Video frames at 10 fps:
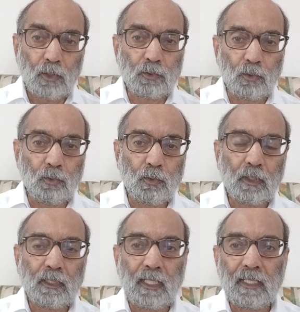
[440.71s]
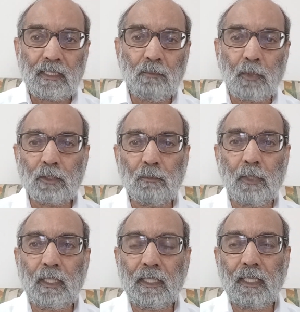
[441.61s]
So there is a
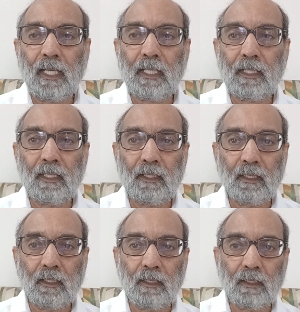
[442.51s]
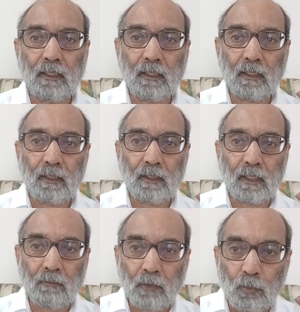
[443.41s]
possibility, like in
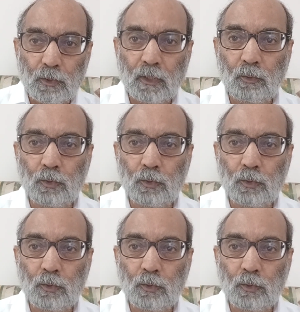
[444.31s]
the revolution,